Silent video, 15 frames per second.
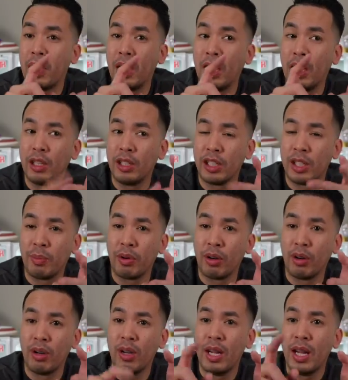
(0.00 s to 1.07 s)
uh,
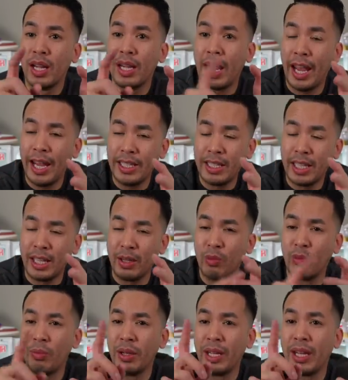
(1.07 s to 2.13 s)
December 18th,
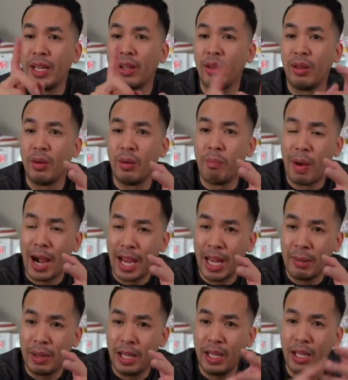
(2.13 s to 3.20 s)
will be in
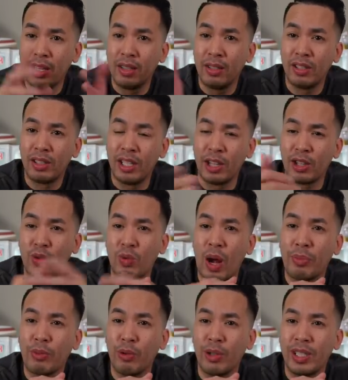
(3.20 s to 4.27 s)
Miami, Sneaker
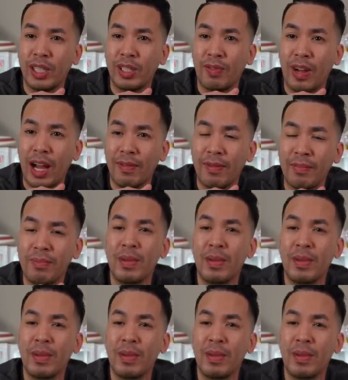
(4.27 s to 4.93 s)
Swap 365.